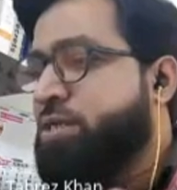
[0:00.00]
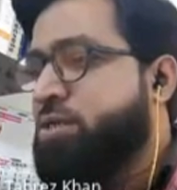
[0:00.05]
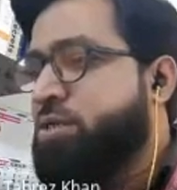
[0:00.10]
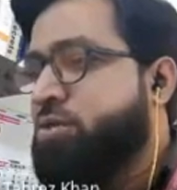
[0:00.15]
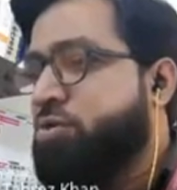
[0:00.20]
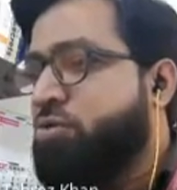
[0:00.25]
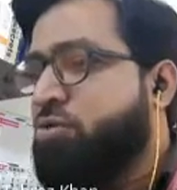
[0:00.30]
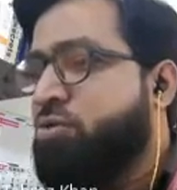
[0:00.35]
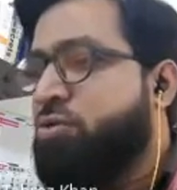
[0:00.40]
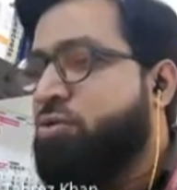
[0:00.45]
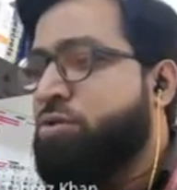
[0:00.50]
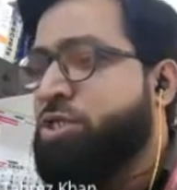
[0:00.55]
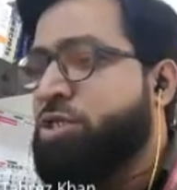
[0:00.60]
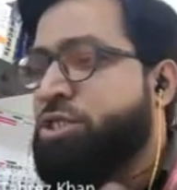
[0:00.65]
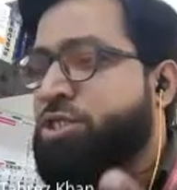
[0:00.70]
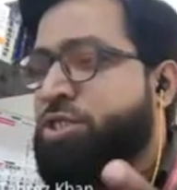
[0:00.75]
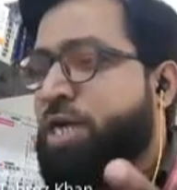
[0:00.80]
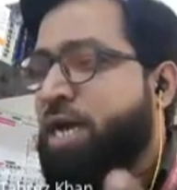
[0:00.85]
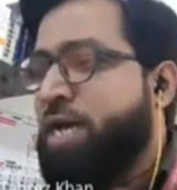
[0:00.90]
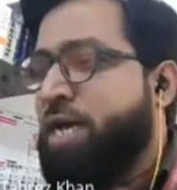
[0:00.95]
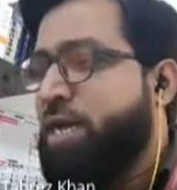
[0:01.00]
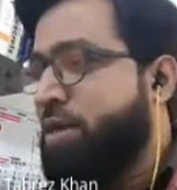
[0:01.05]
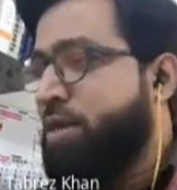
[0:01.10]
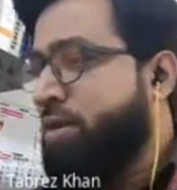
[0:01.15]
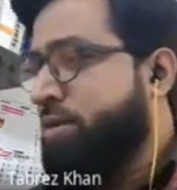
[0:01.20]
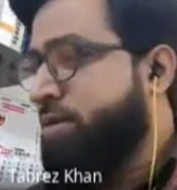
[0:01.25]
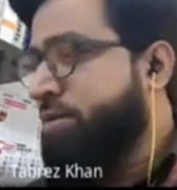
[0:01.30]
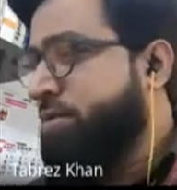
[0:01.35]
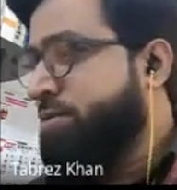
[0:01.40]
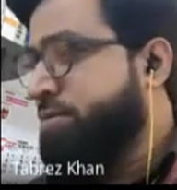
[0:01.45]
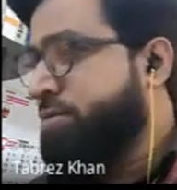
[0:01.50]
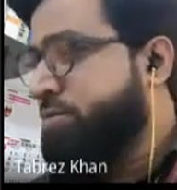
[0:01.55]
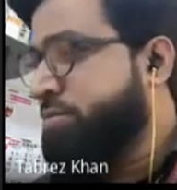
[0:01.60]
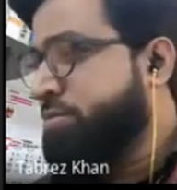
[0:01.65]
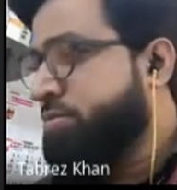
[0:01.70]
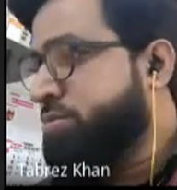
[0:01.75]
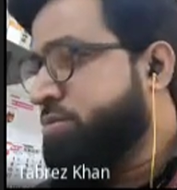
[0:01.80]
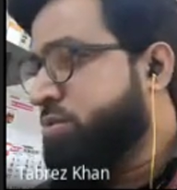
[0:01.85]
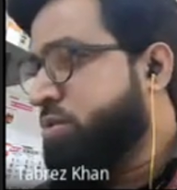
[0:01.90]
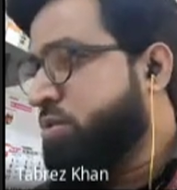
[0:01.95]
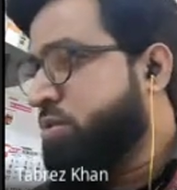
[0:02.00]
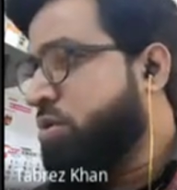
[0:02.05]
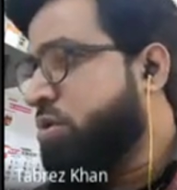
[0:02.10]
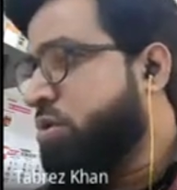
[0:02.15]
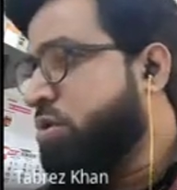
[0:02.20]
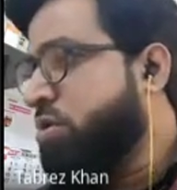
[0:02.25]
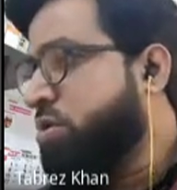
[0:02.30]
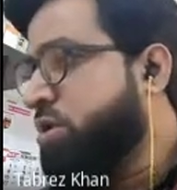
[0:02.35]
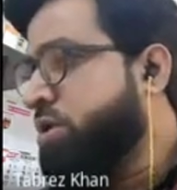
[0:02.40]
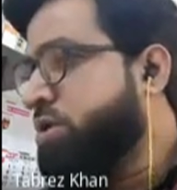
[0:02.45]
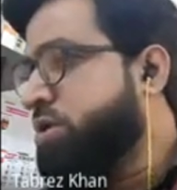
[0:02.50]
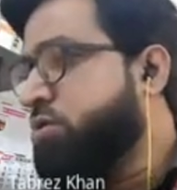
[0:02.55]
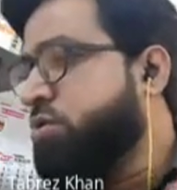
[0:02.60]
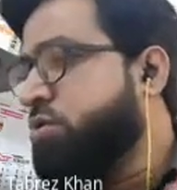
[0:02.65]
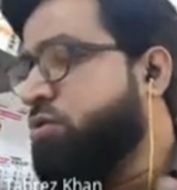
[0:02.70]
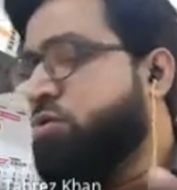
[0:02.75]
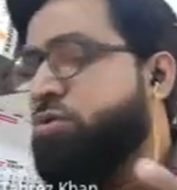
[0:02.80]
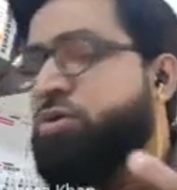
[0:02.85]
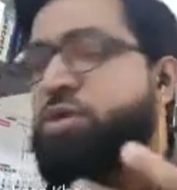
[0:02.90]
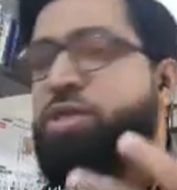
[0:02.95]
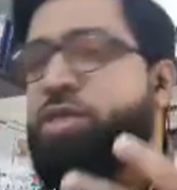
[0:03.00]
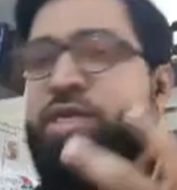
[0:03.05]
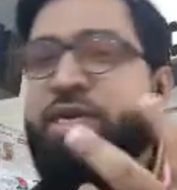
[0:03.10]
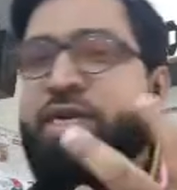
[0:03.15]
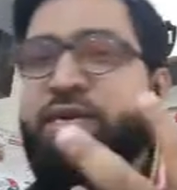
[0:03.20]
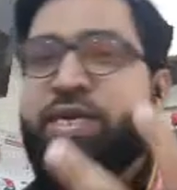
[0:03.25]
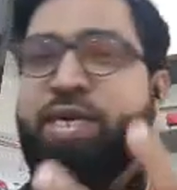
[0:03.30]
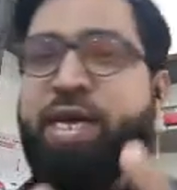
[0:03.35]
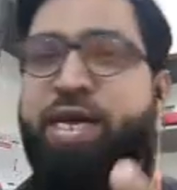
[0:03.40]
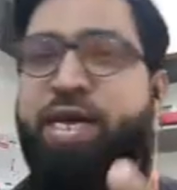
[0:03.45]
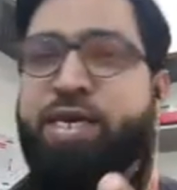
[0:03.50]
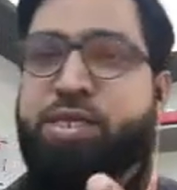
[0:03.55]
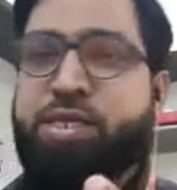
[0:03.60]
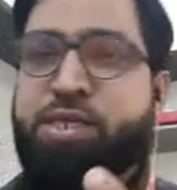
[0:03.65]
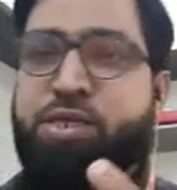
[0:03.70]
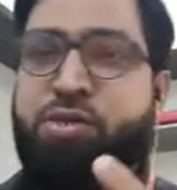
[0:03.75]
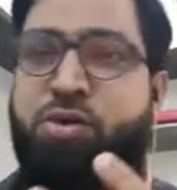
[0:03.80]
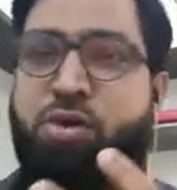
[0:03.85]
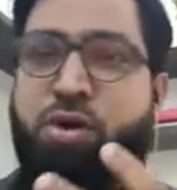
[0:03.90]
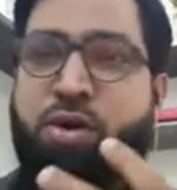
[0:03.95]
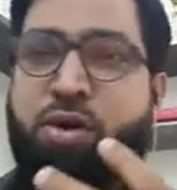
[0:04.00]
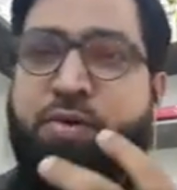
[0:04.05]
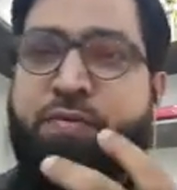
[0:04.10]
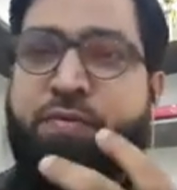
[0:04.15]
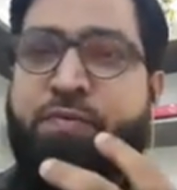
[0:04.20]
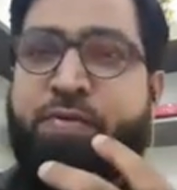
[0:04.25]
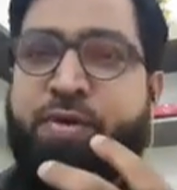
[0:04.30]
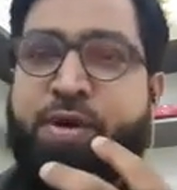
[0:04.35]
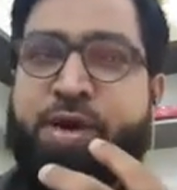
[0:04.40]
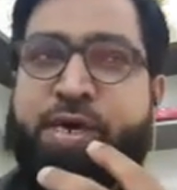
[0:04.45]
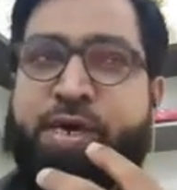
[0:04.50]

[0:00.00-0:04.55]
has its own style or its own syntax of